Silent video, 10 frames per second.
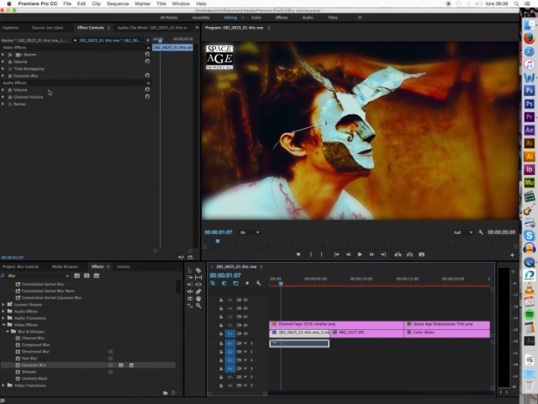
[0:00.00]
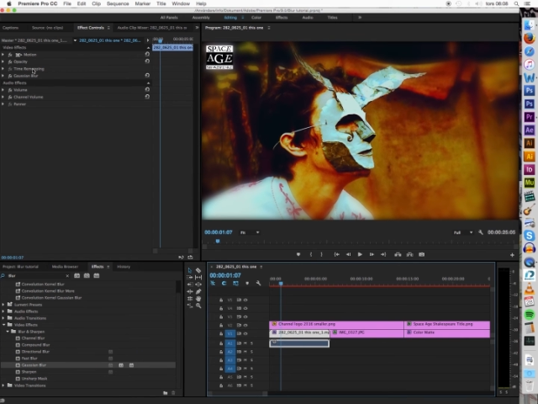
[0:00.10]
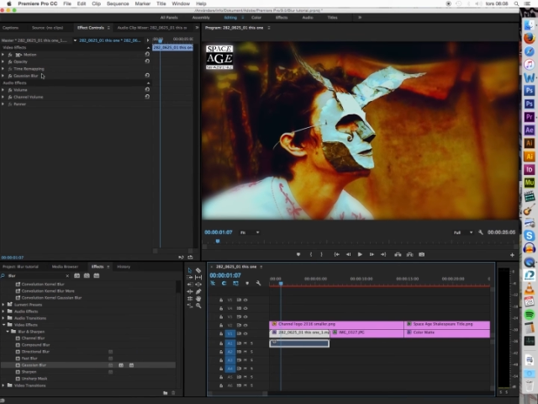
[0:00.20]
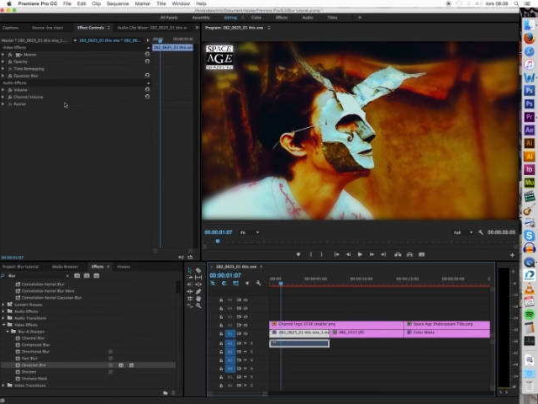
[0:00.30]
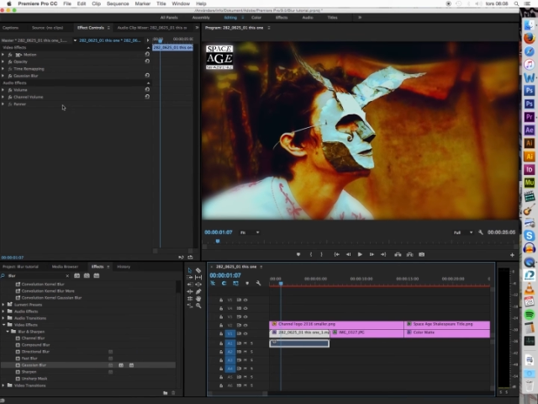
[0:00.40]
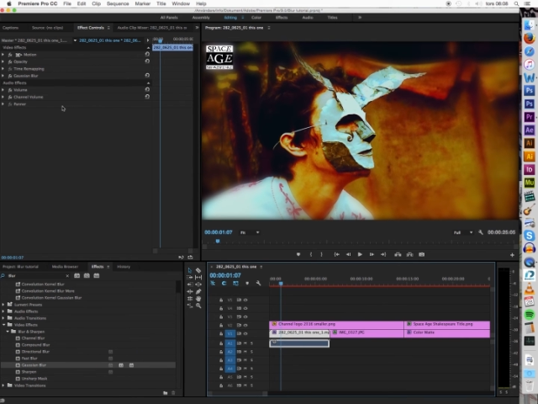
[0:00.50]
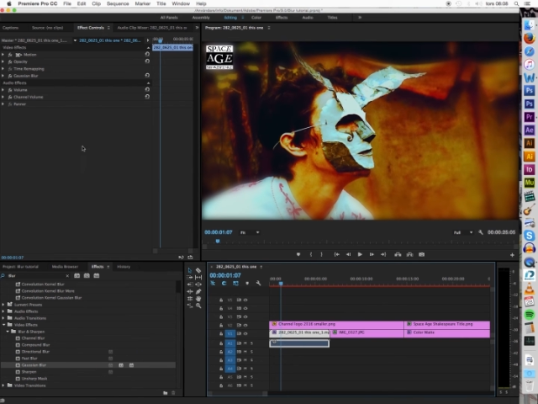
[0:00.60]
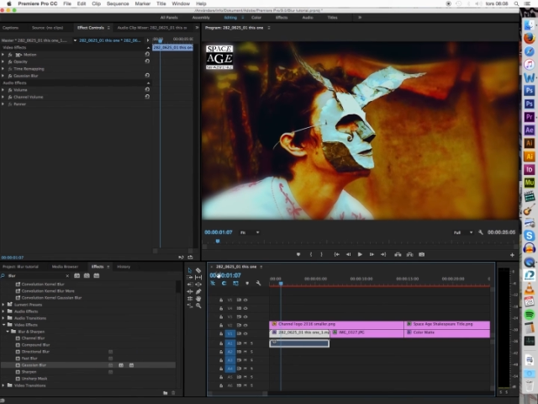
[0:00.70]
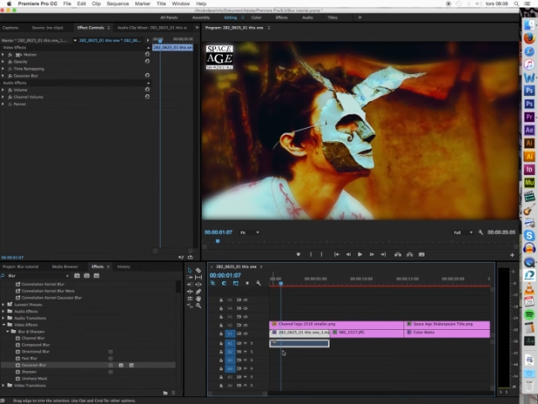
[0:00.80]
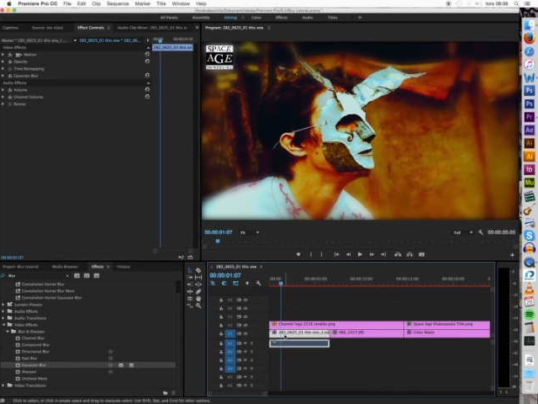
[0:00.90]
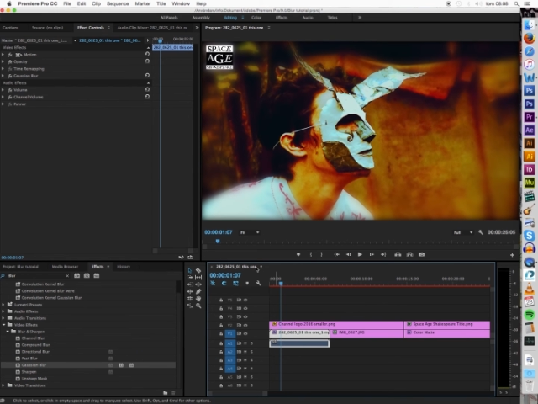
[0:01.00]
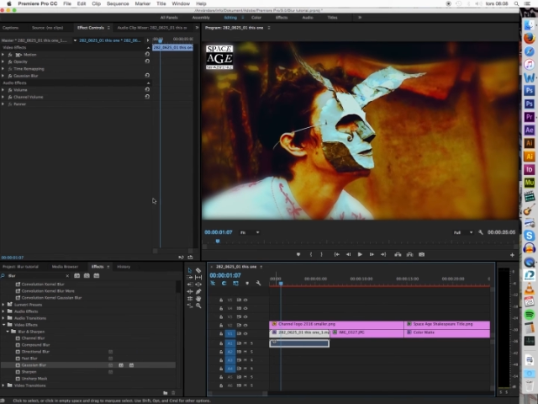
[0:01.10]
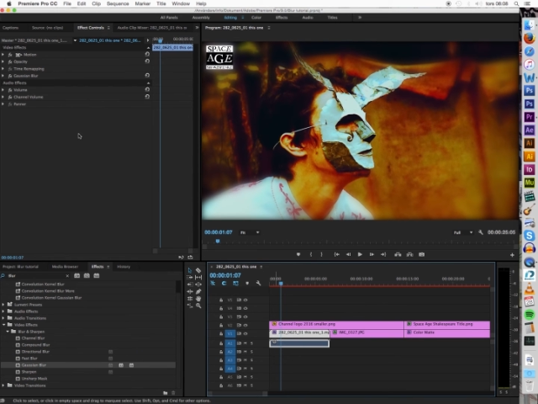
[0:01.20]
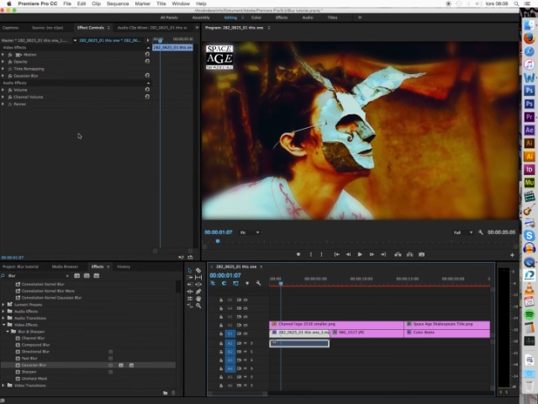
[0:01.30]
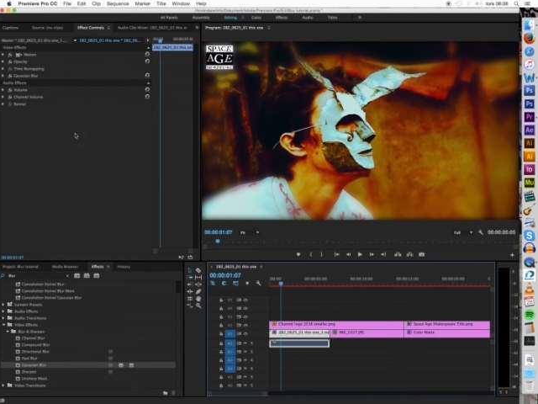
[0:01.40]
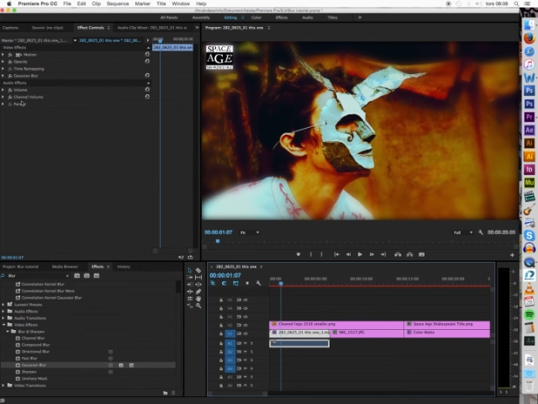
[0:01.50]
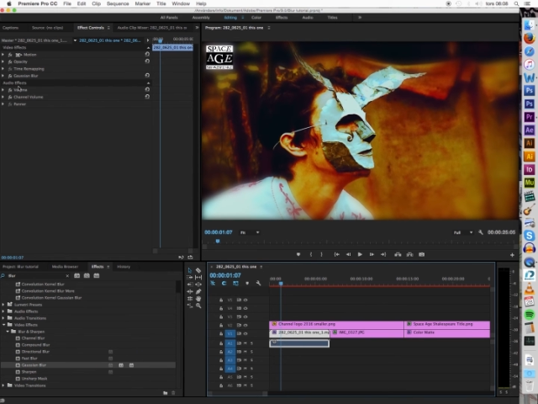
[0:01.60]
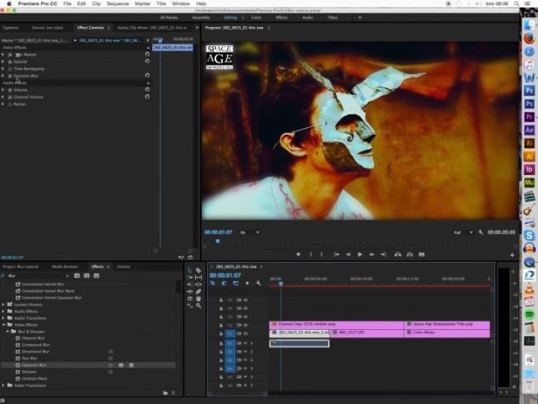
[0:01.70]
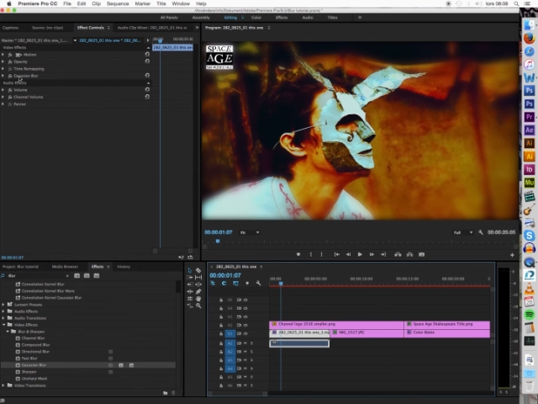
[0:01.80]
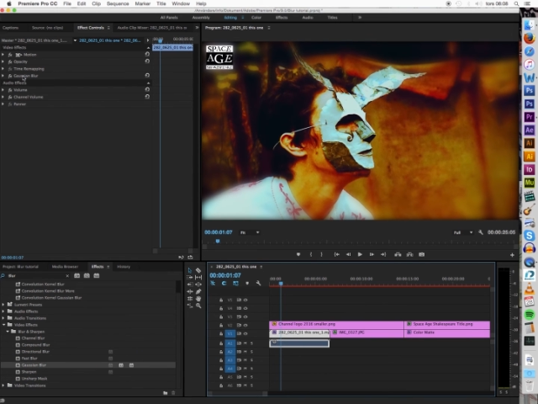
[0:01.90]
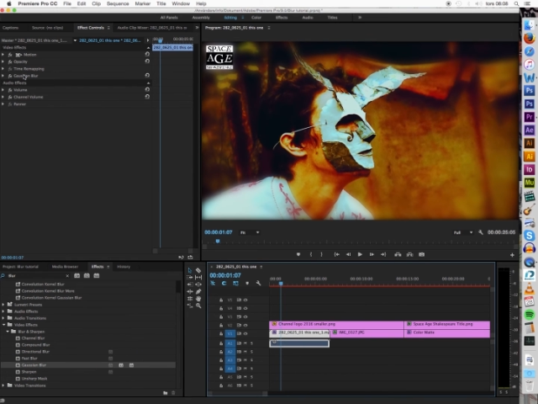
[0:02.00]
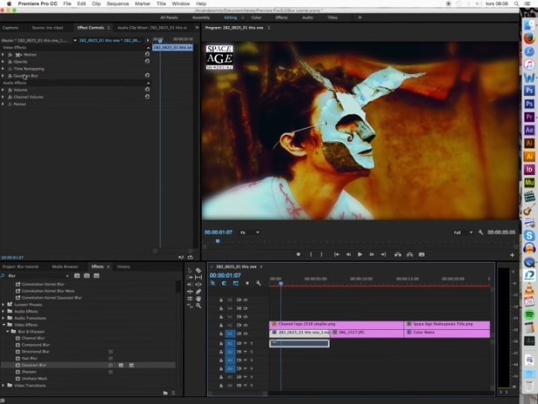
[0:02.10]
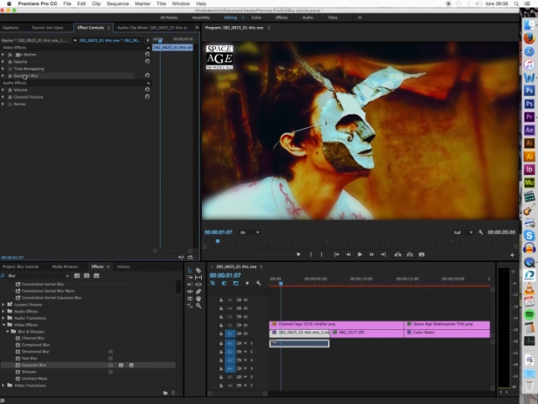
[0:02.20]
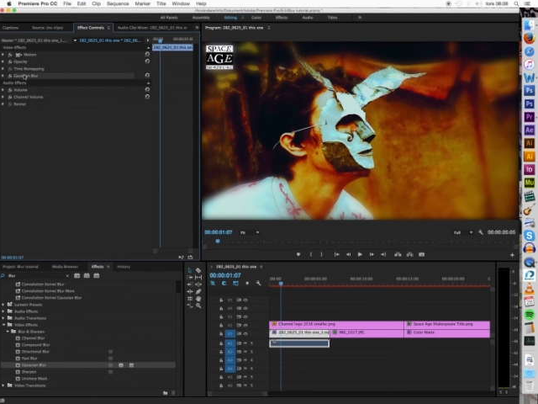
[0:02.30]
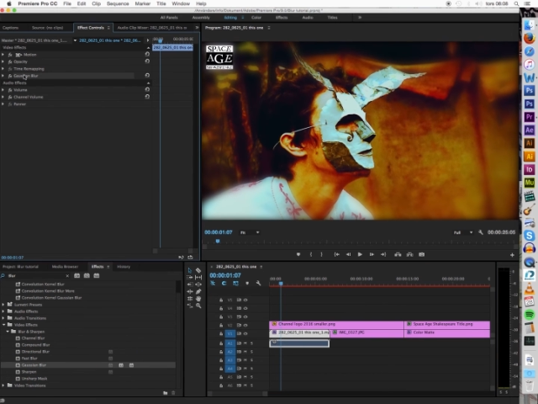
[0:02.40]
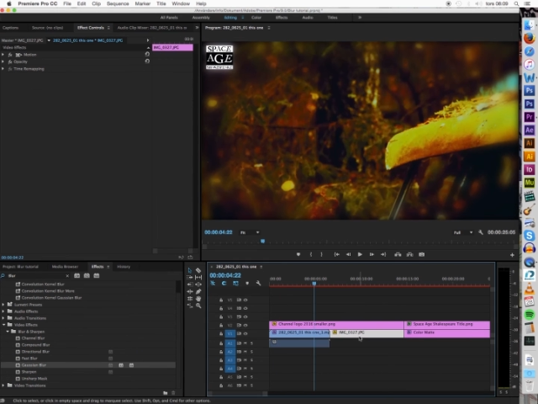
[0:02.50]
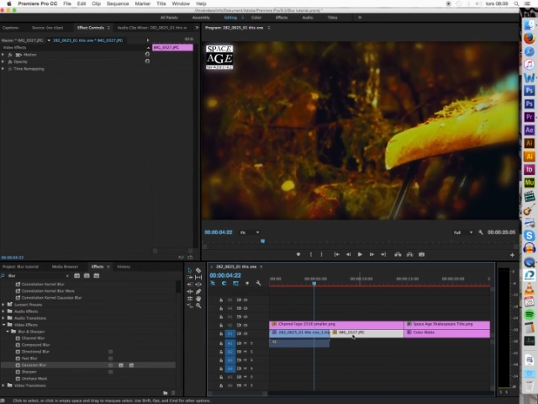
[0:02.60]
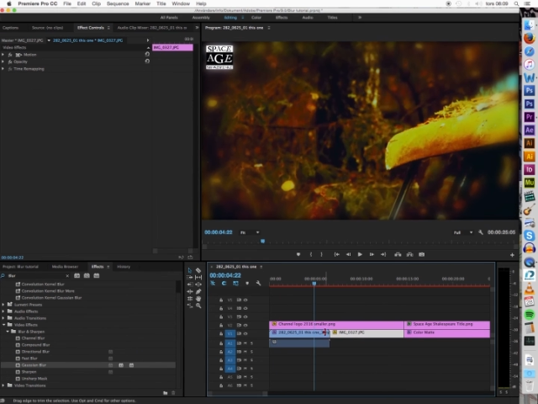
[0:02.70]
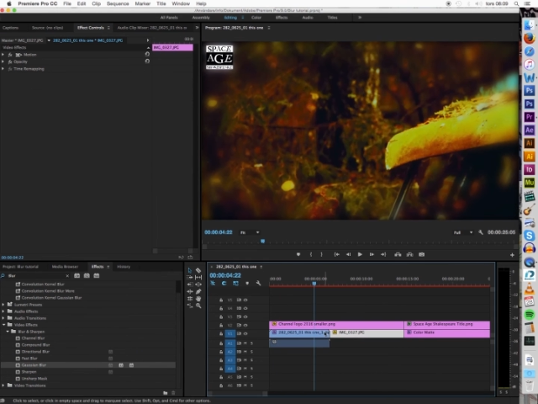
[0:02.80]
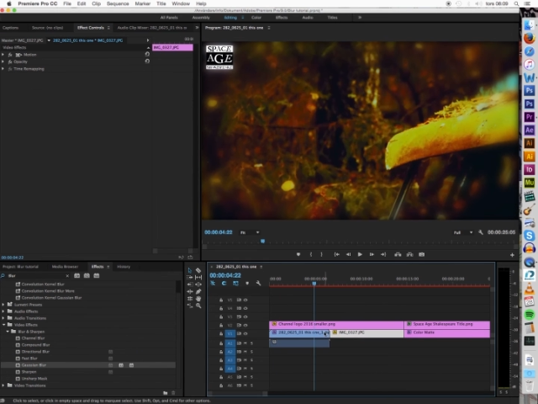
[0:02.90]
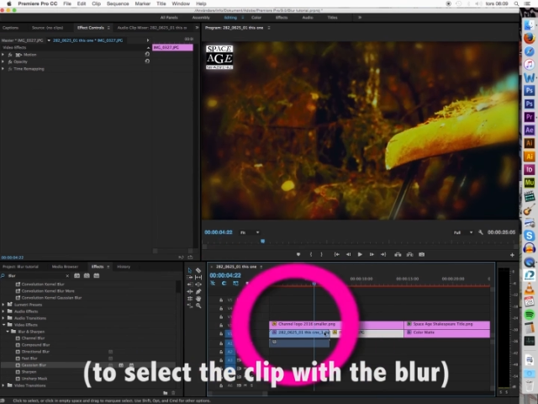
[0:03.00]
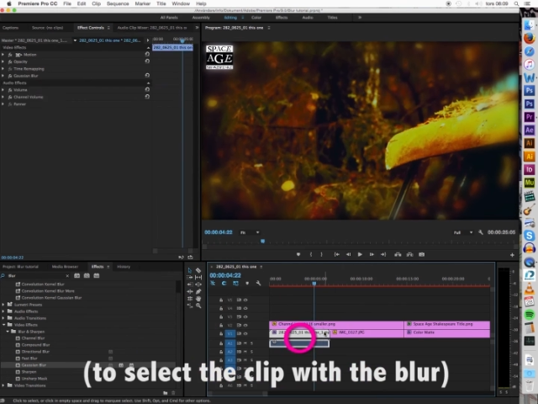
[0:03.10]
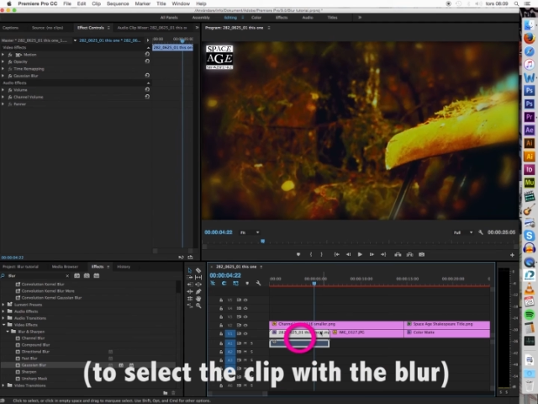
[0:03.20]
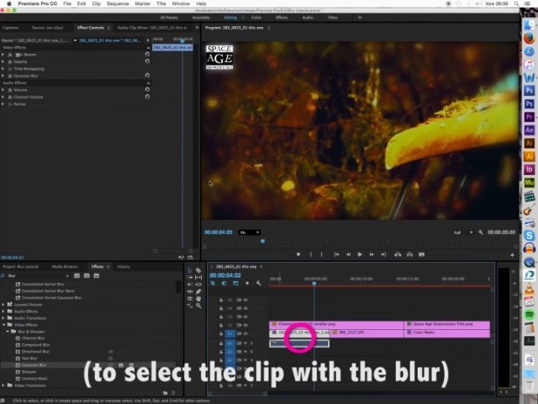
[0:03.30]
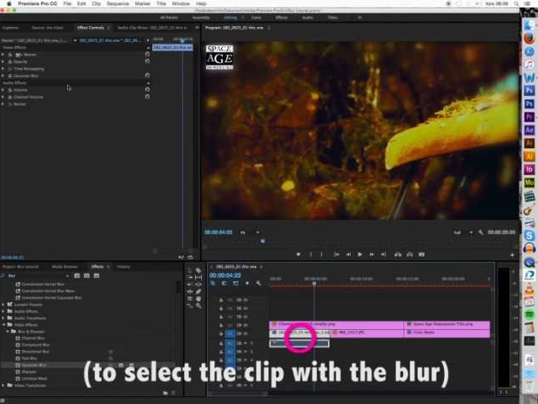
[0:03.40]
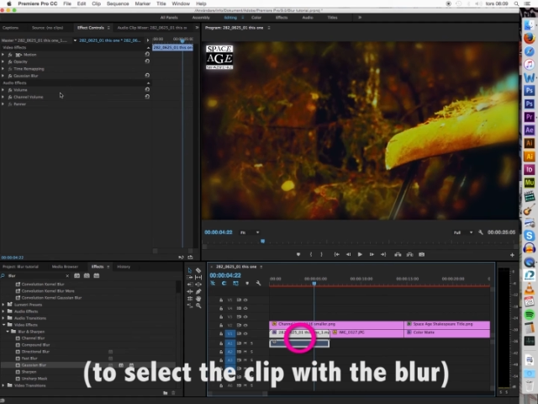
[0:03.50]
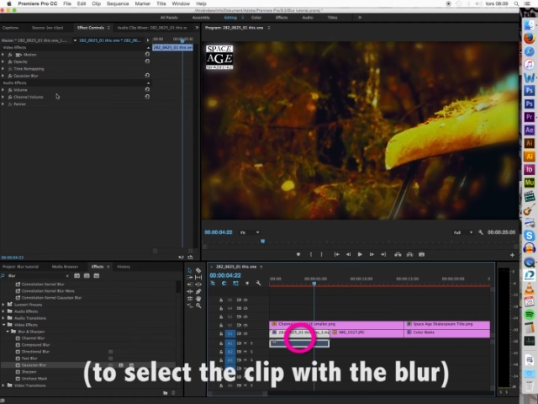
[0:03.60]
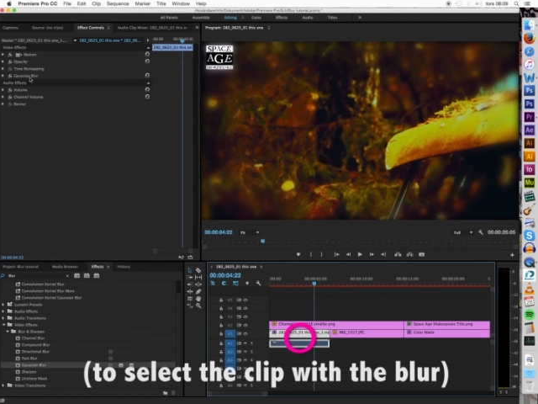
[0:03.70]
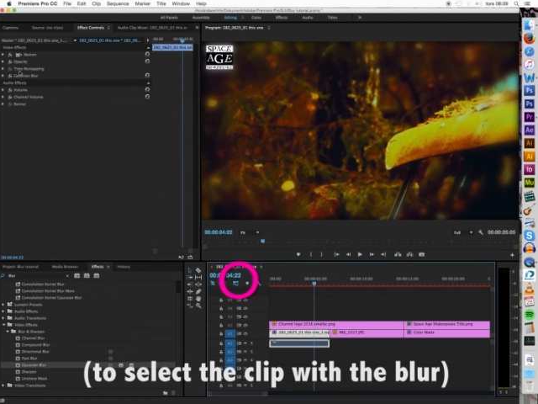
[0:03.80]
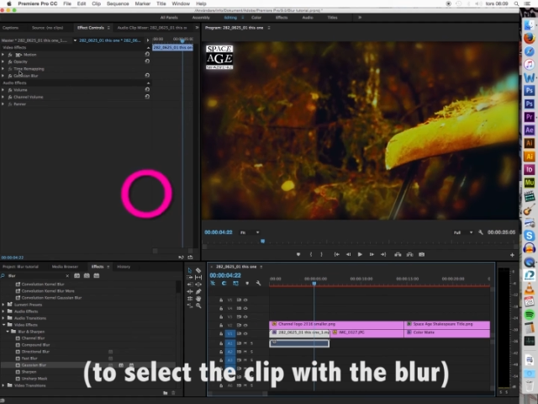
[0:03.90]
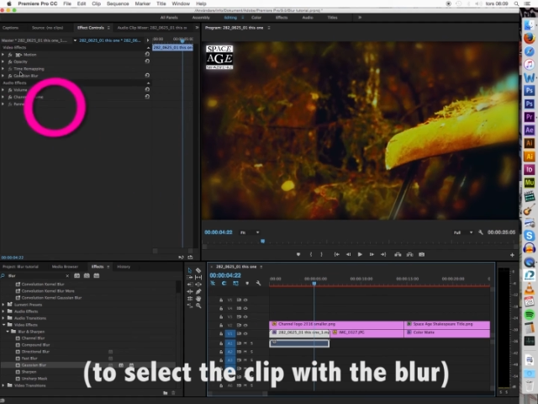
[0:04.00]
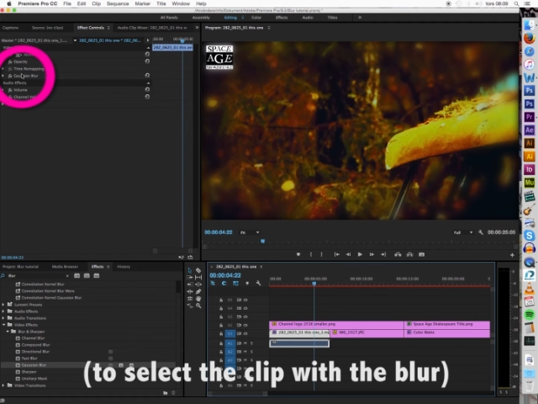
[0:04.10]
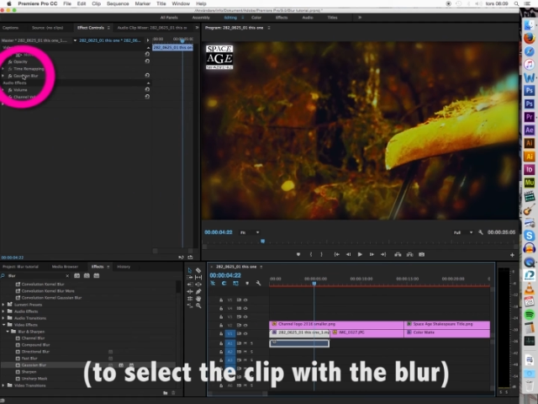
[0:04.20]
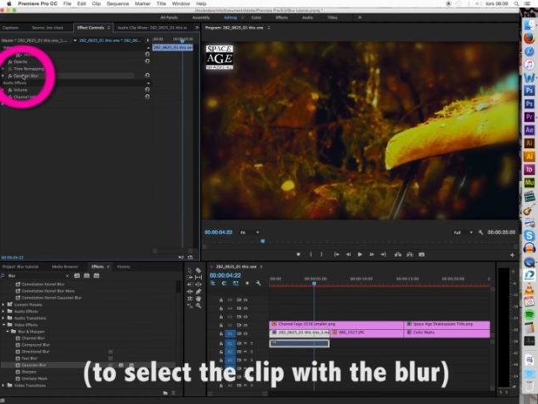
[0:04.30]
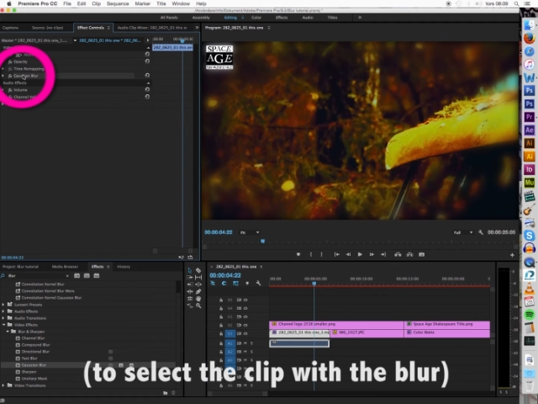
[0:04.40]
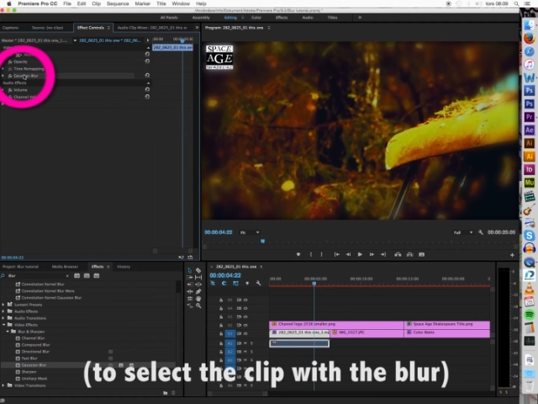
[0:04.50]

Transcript: (no speaker visible)